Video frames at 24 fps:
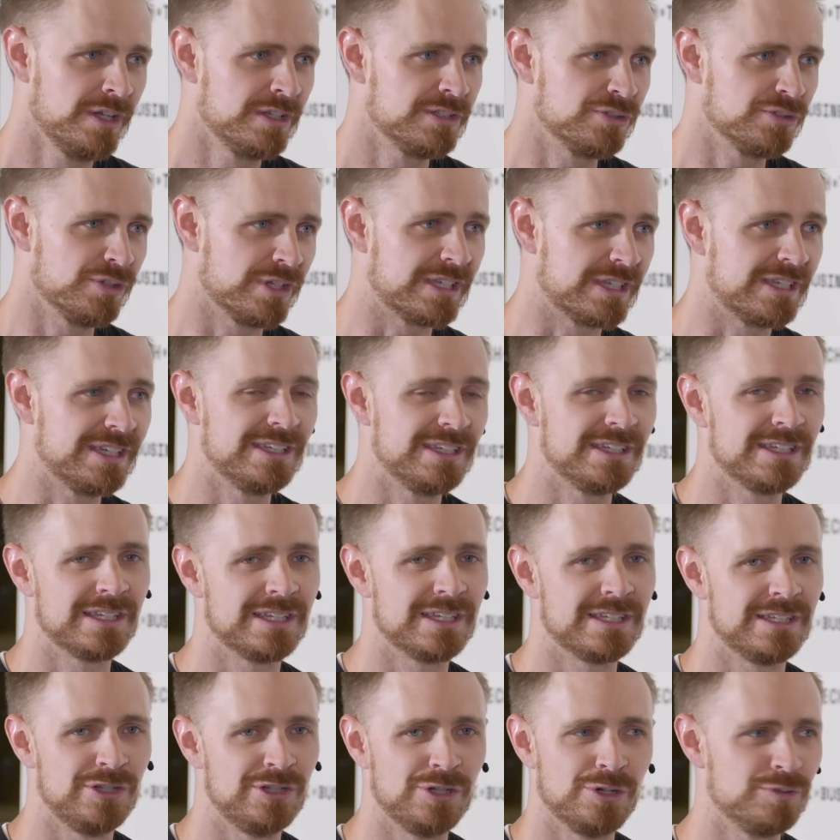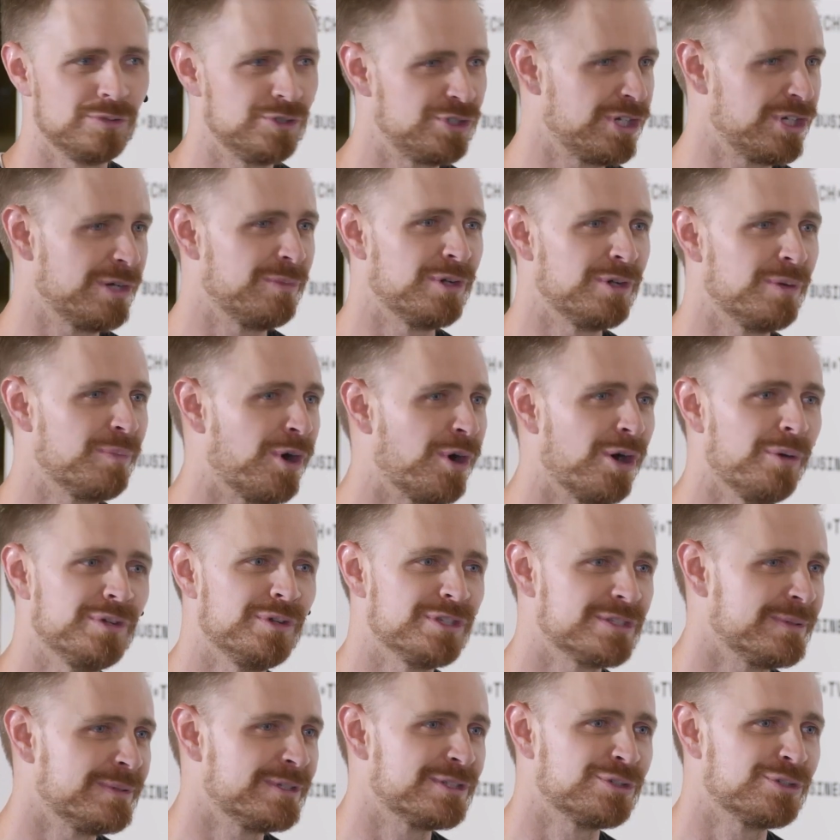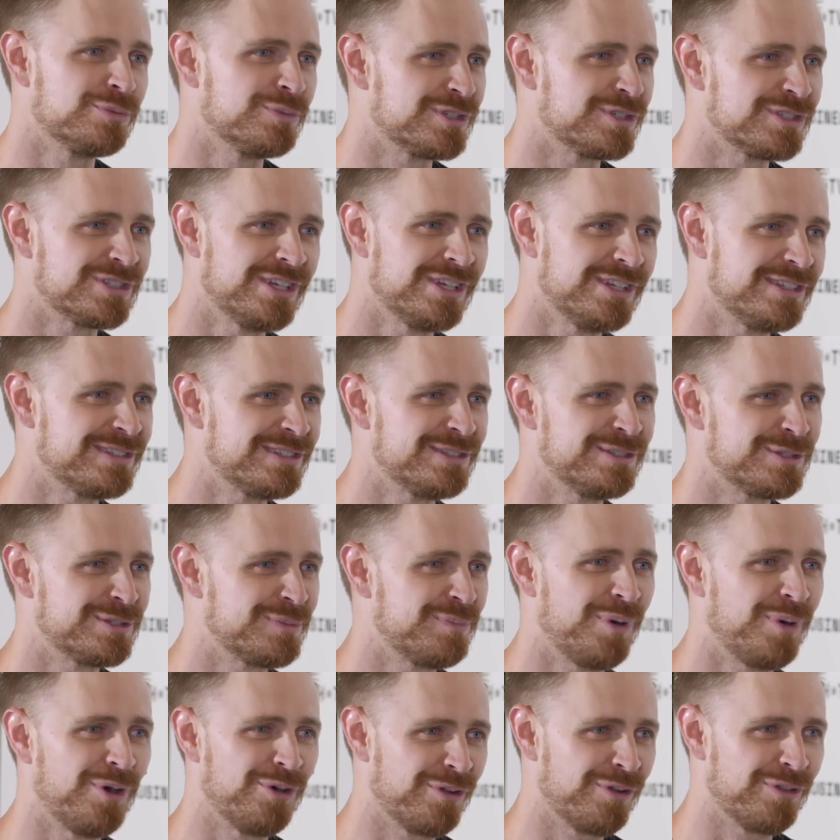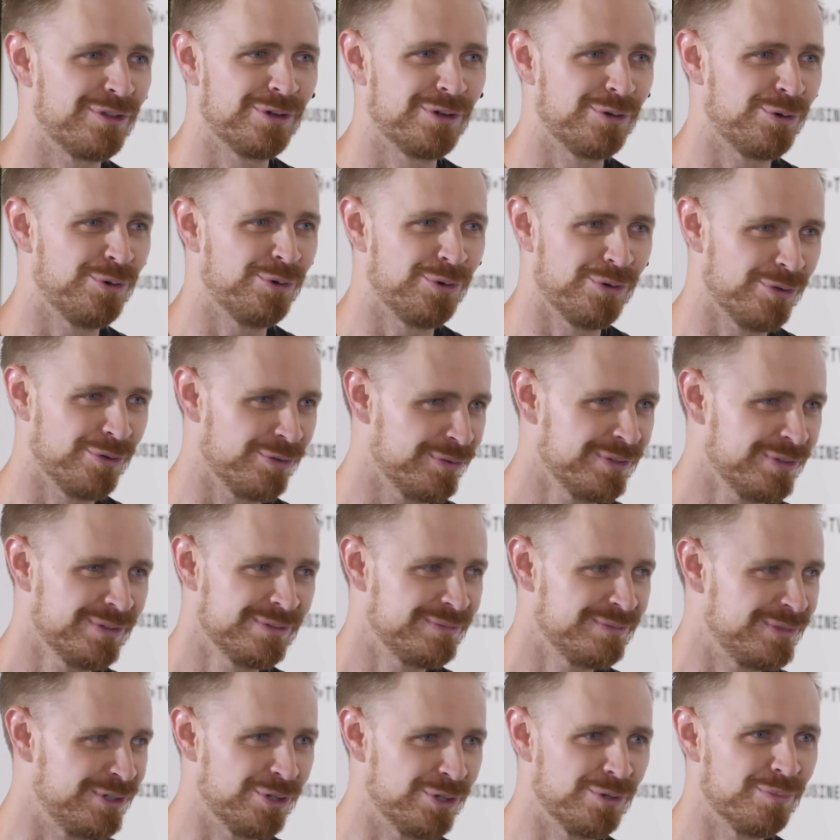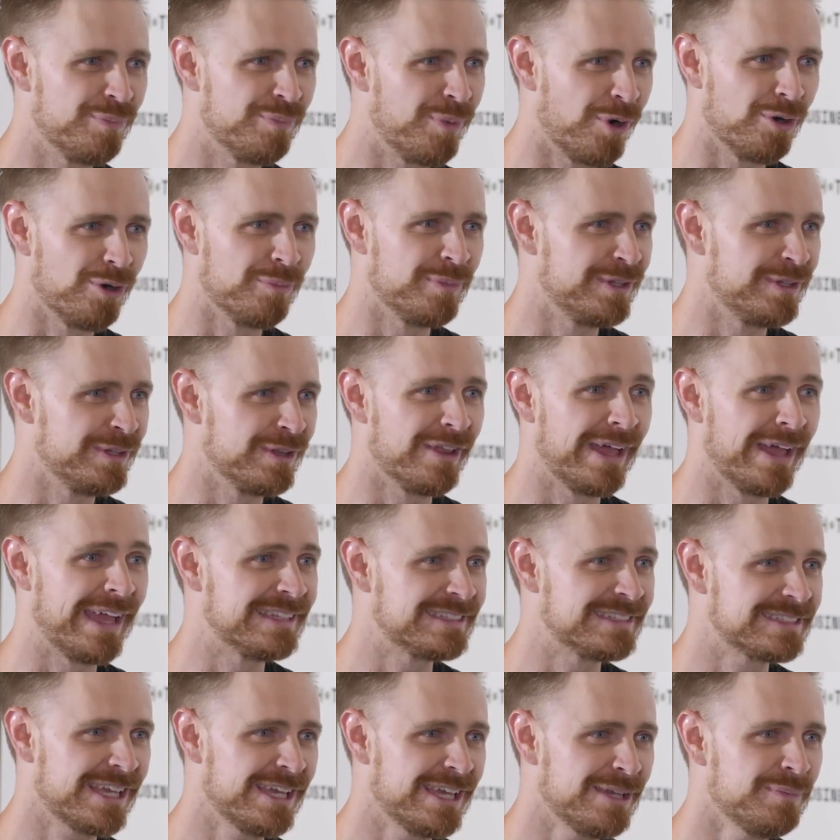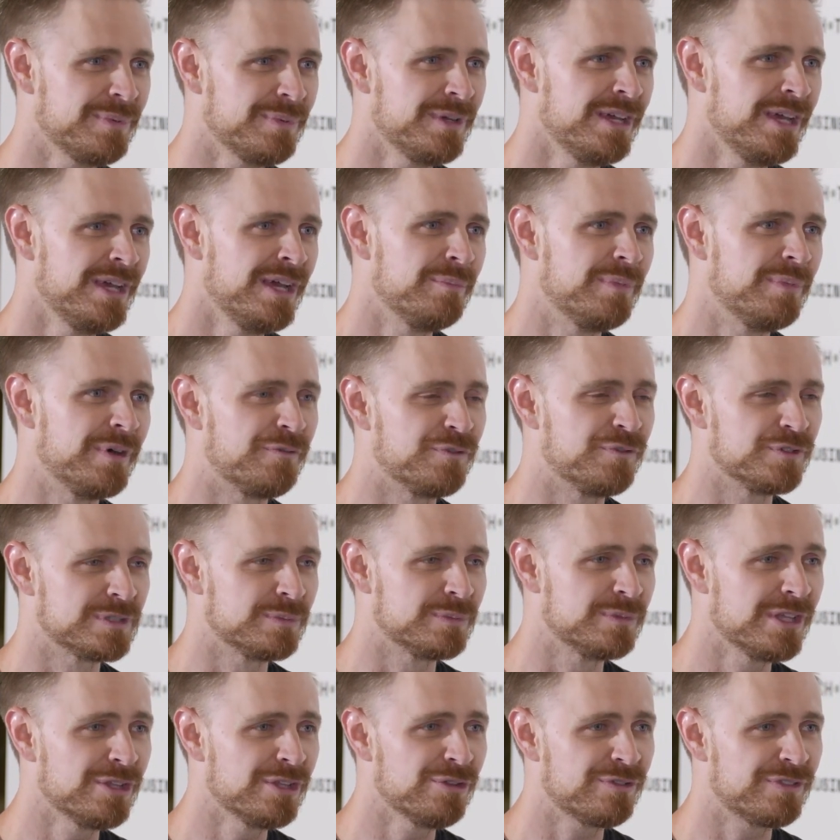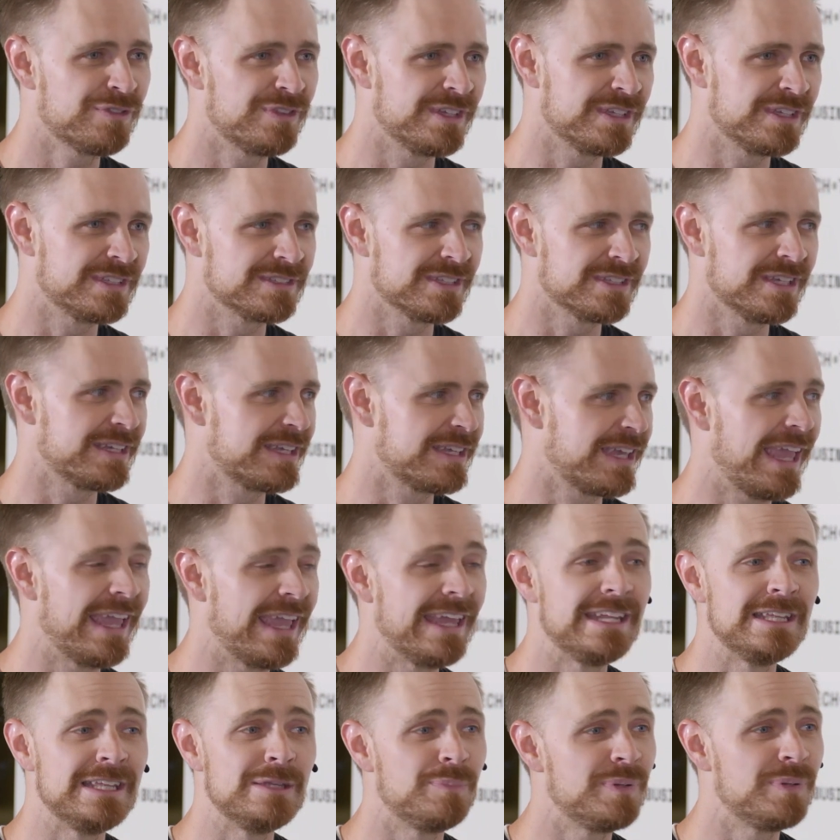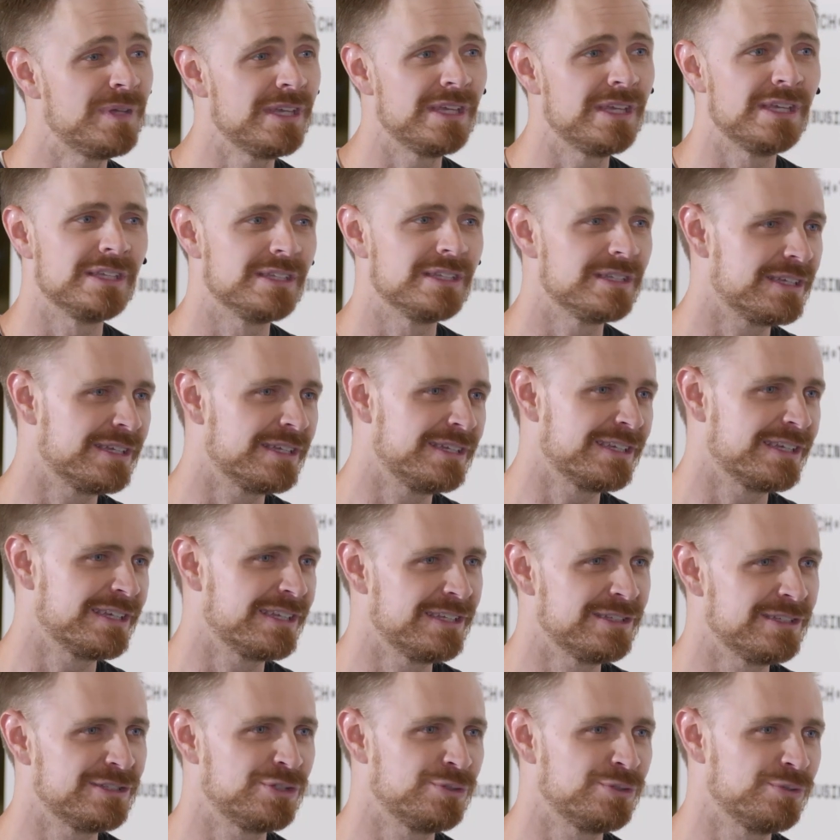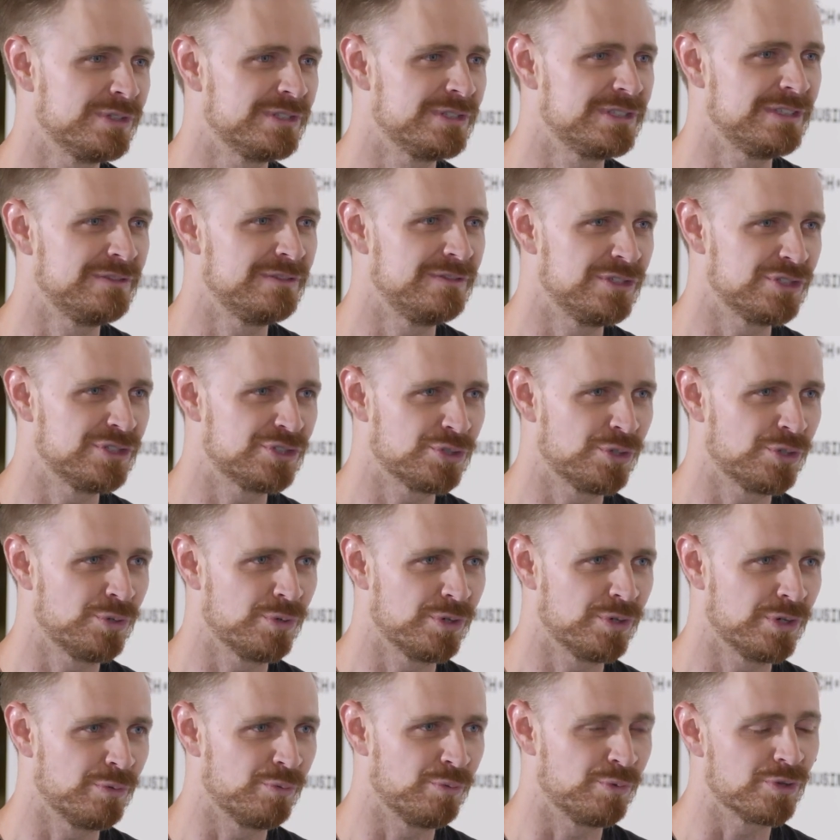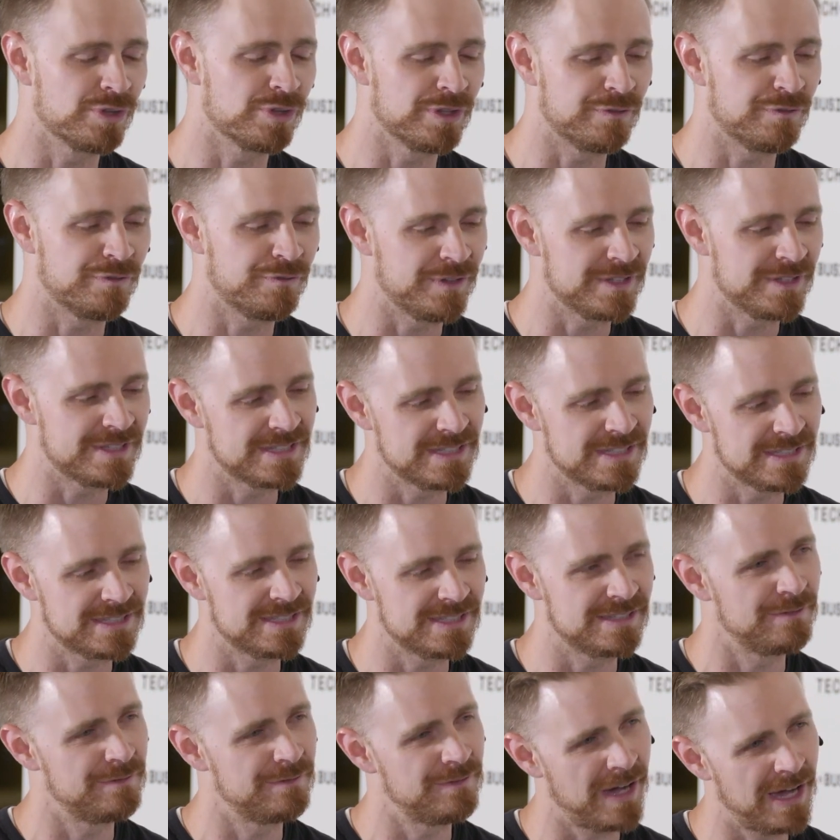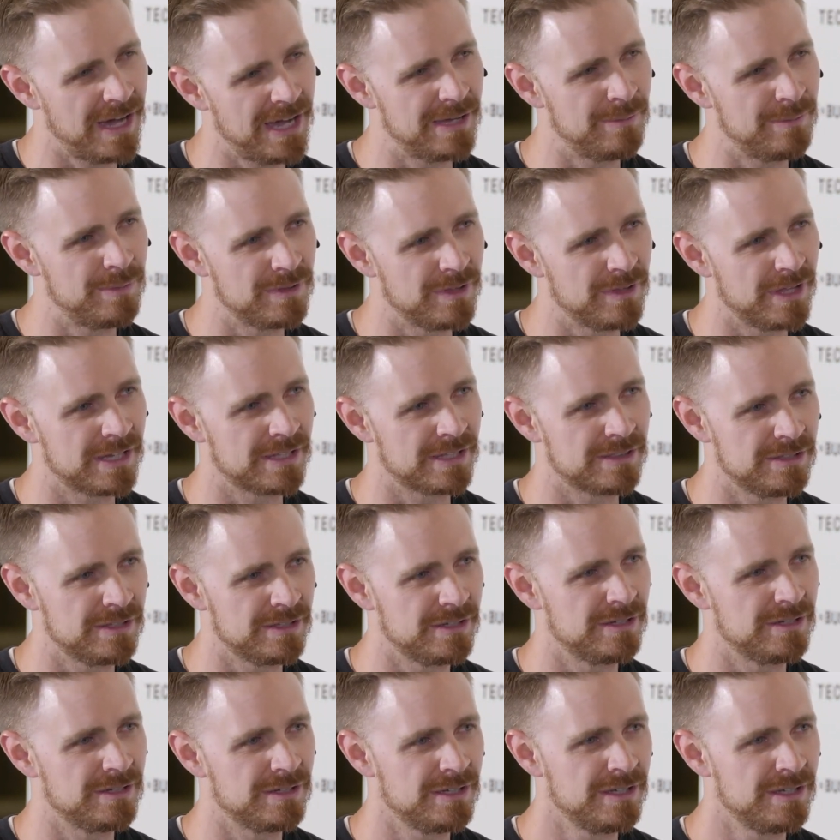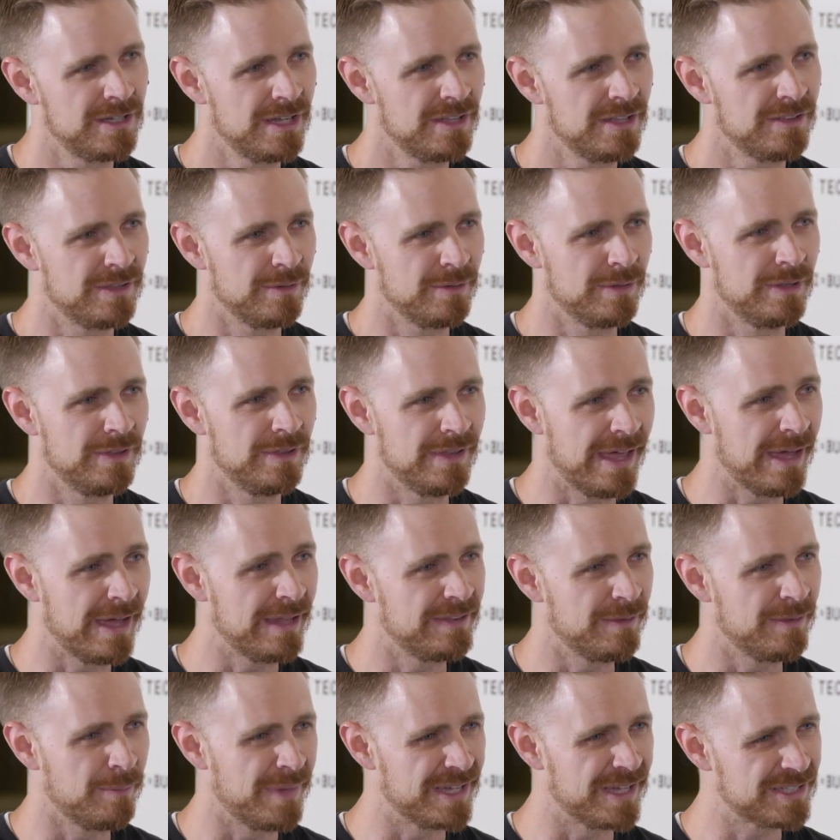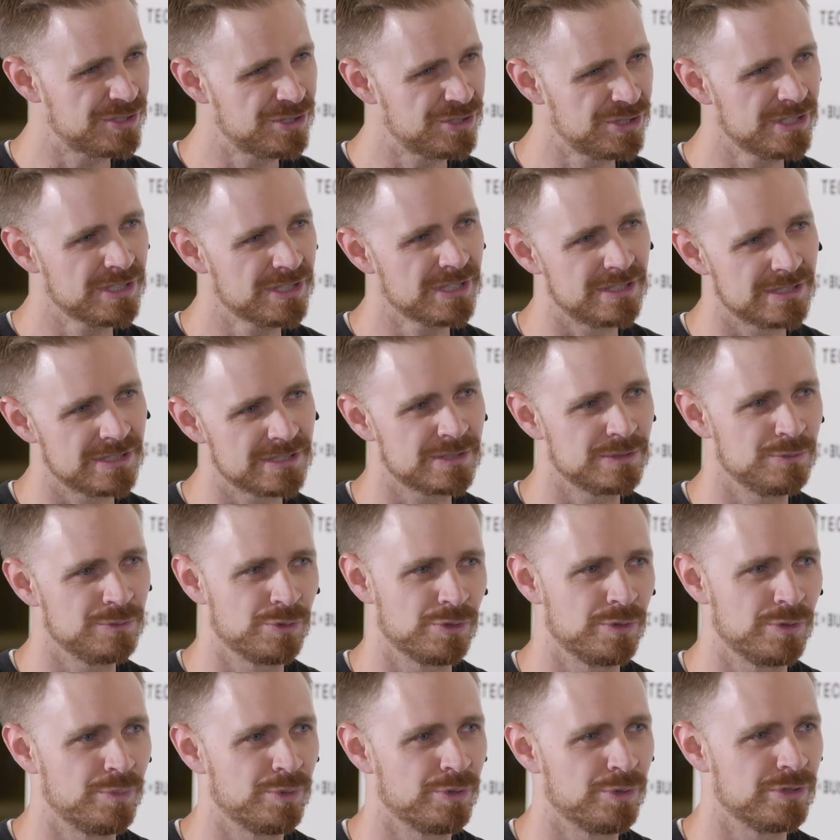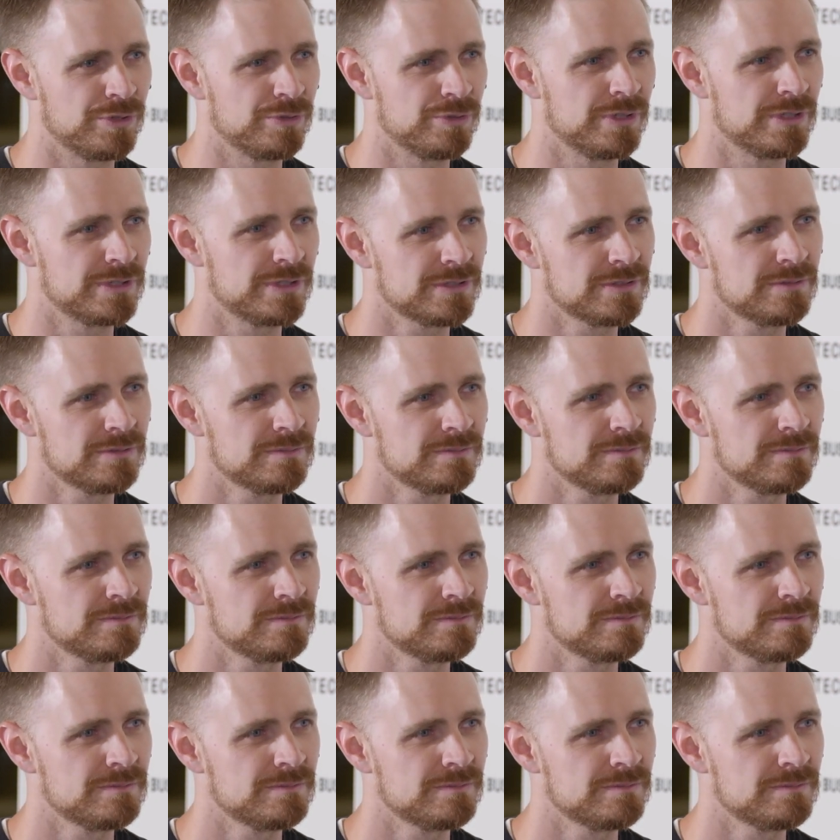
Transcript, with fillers: So like getting, you know, GM into Barbie just made so much sense. It's part of their whole, you know, Barbie landscape. But for some of the other things like ADP, getting it into a TV show where it really fits into the vibe and like the the net the messaging is really important to us.